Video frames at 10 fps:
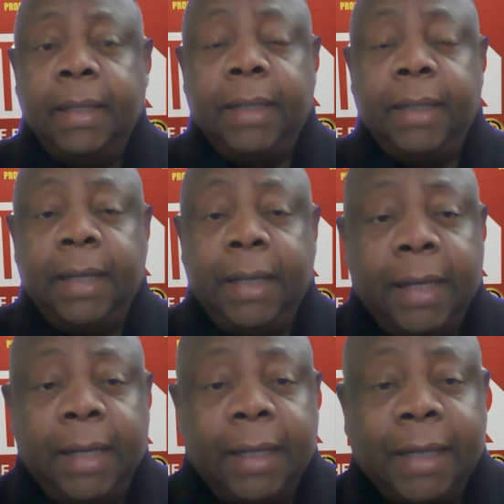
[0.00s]

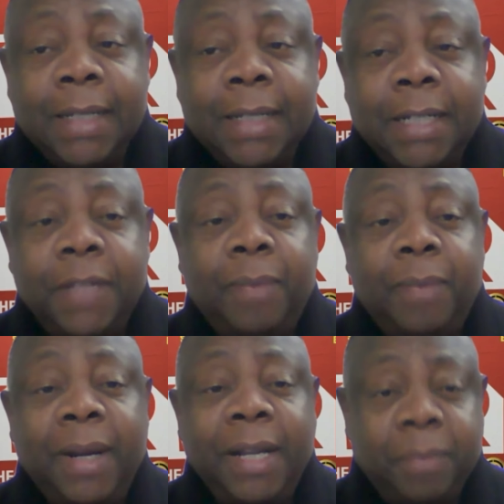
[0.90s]
Kaizer Chief
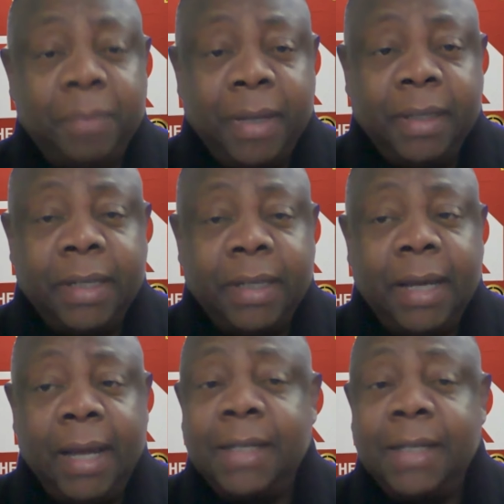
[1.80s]
management
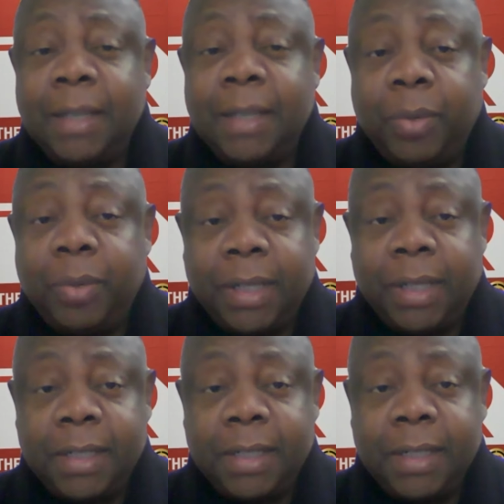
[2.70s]
and
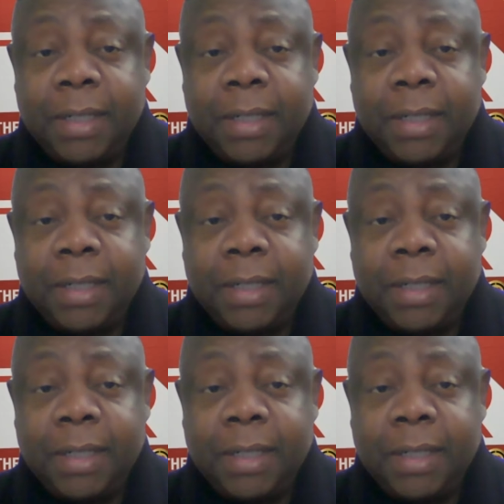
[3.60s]
supporters,